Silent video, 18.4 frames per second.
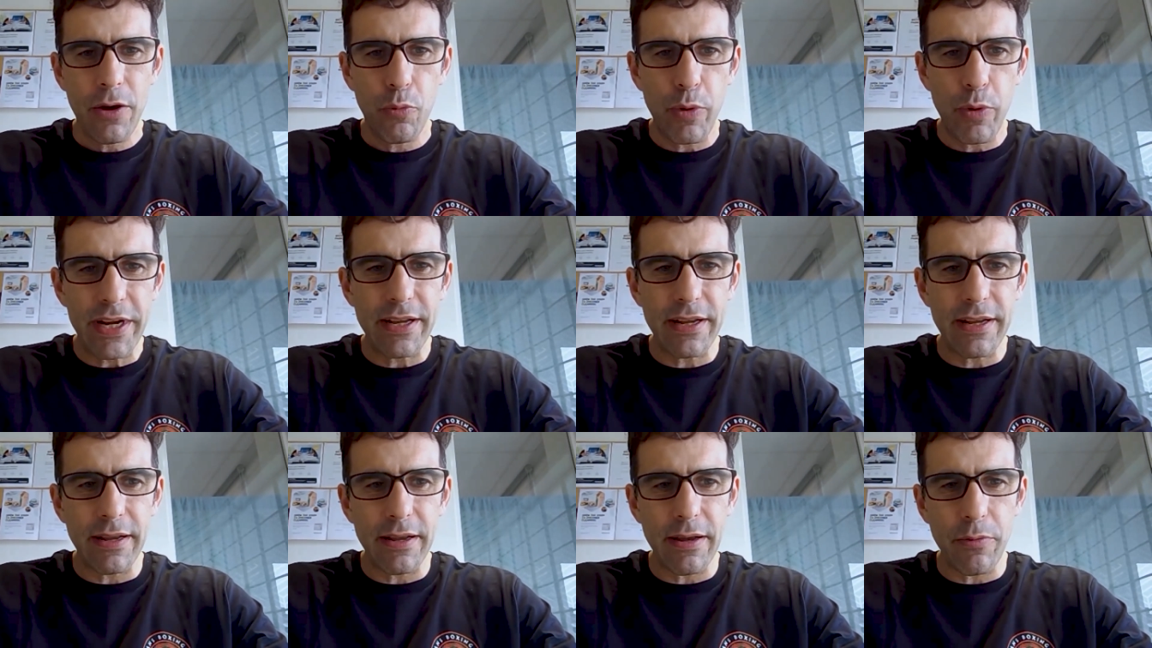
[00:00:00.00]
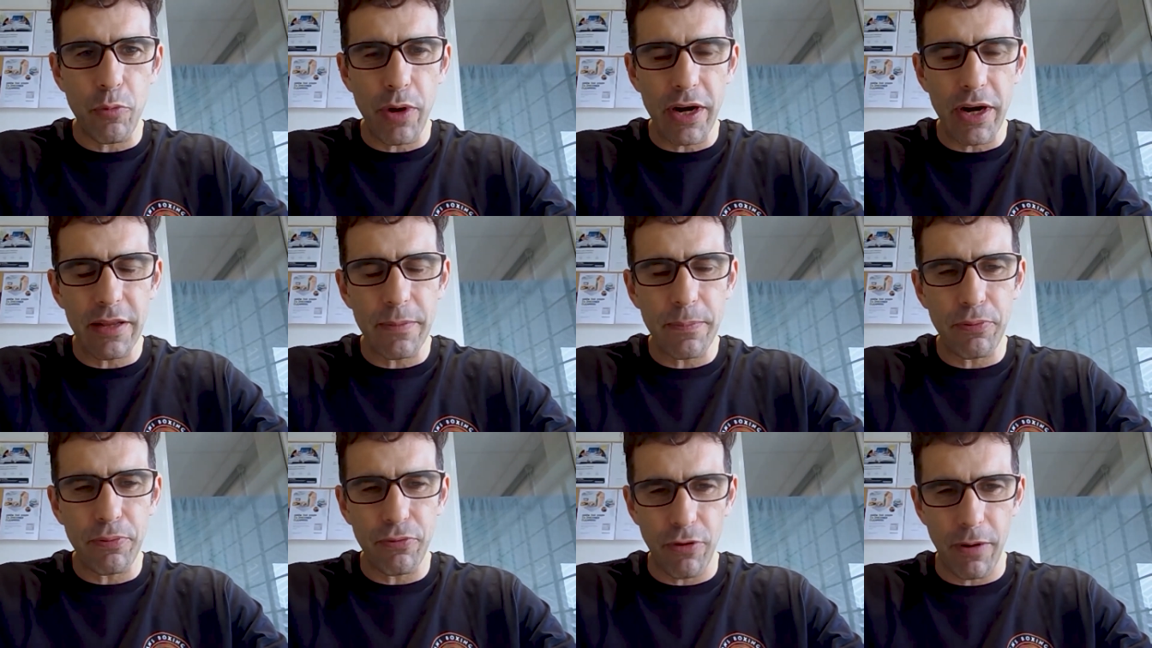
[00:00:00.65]
One of
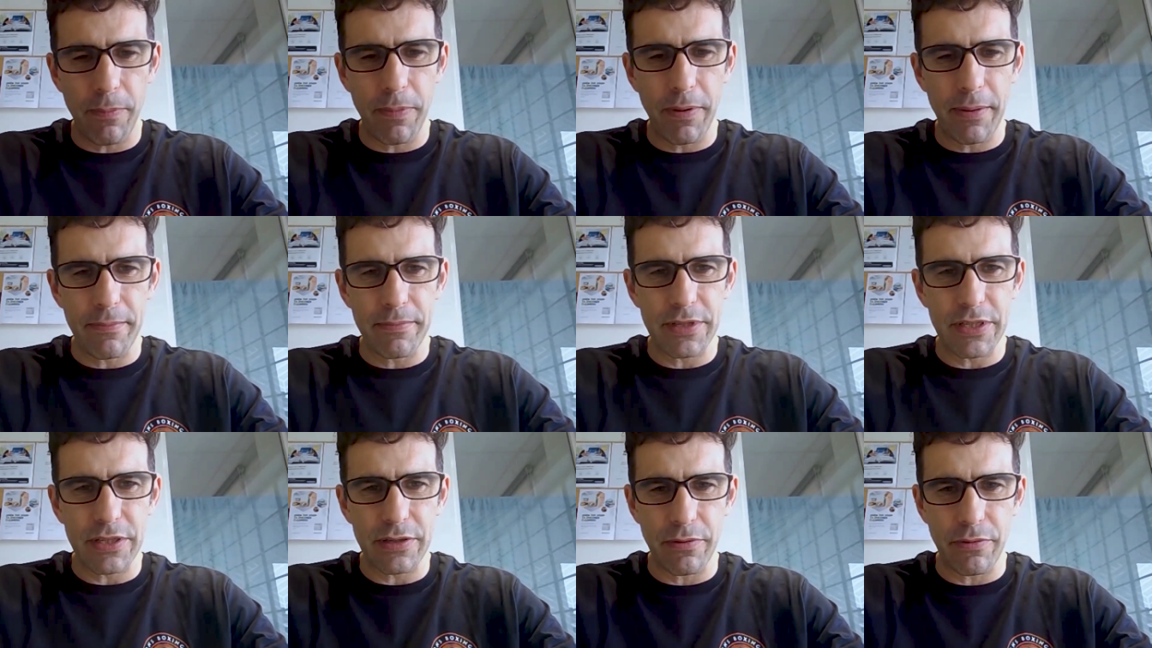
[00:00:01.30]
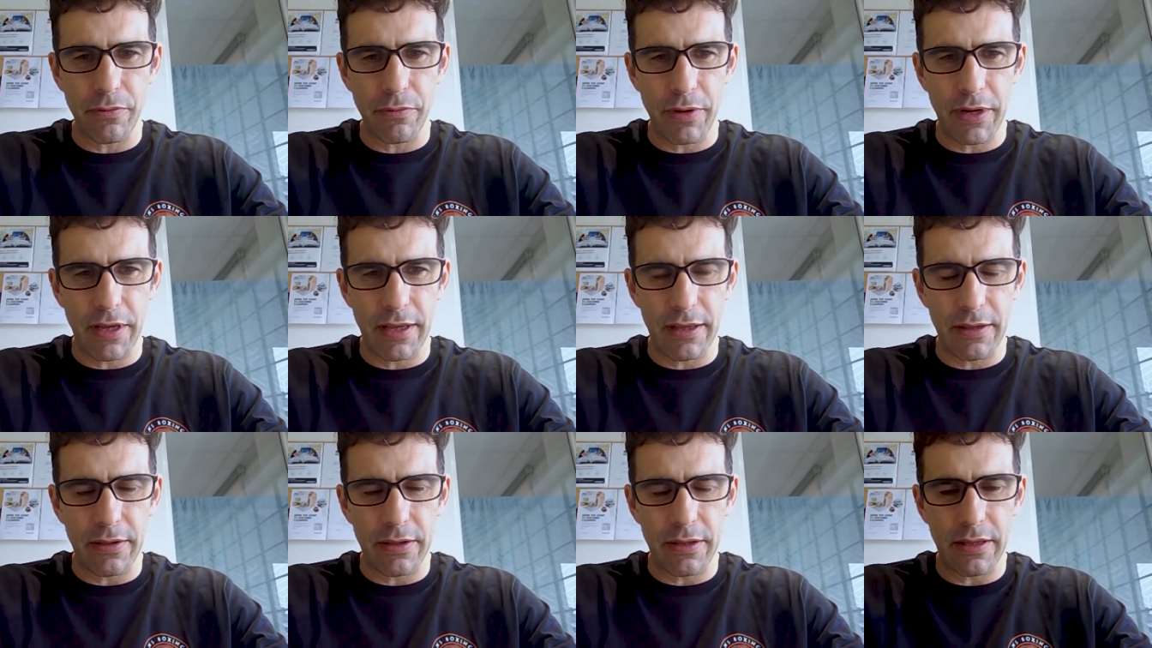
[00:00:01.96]
the problems
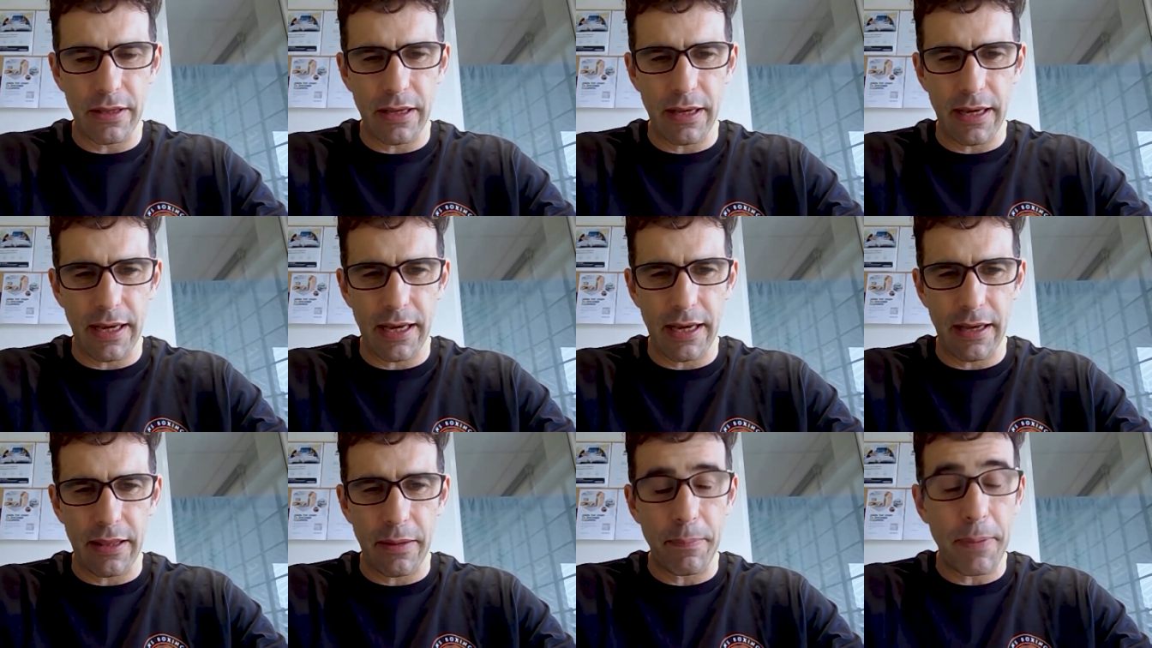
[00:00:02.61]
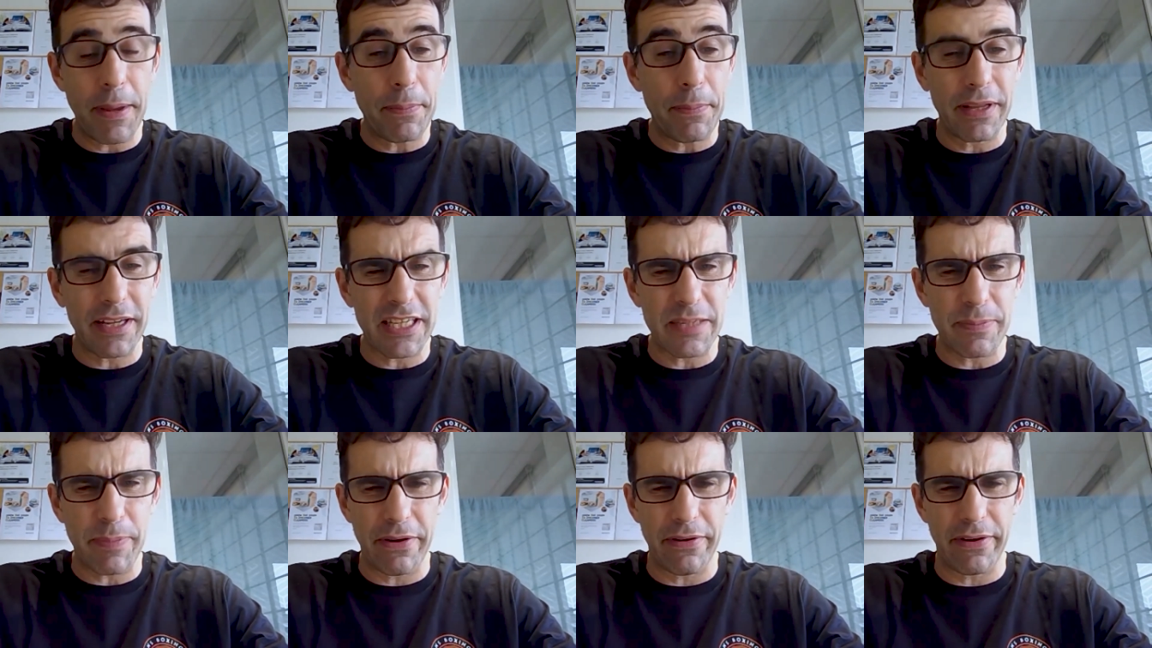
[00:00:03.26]
with that people
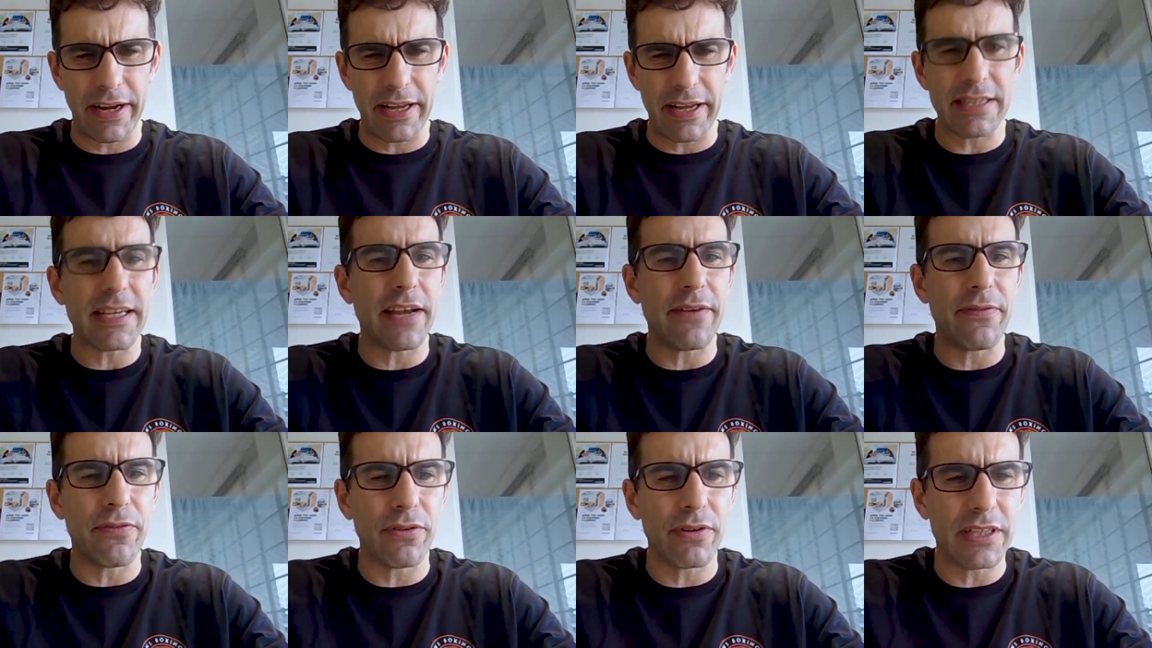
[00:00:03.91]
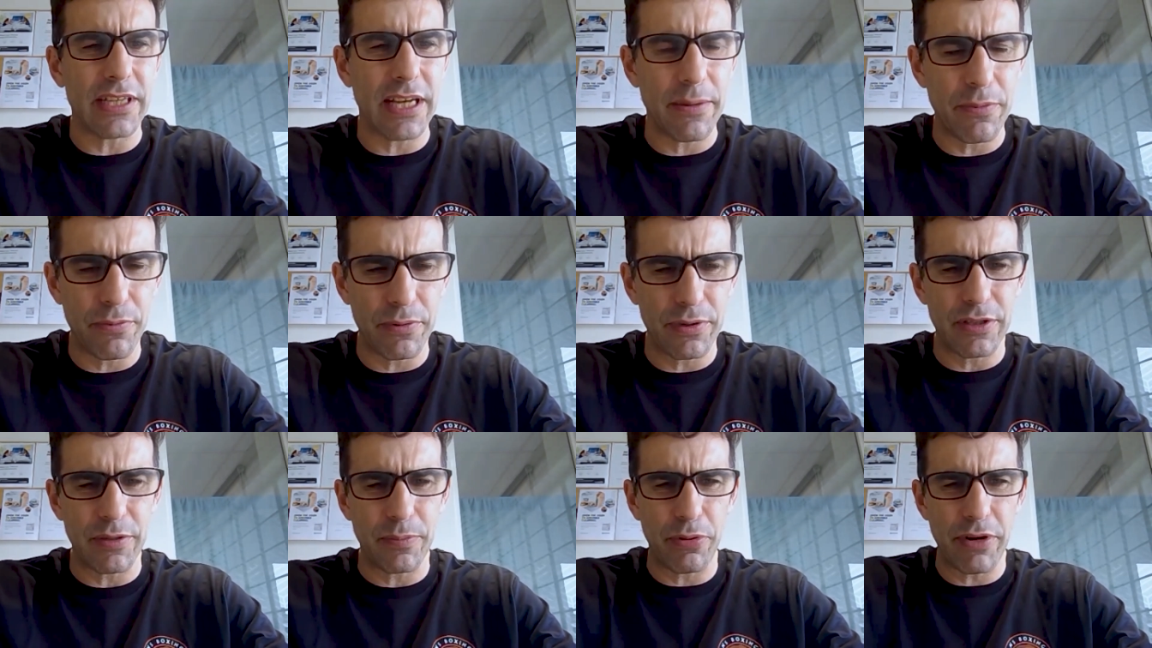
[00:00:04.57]
experience, say for example
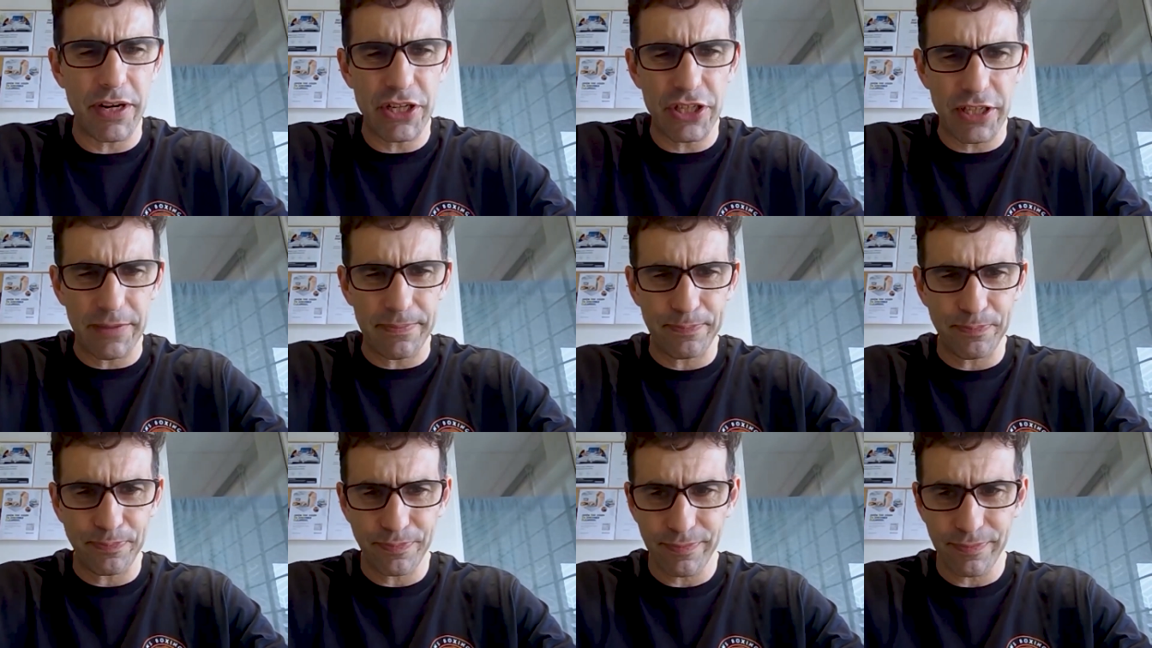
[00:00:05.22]
with depression,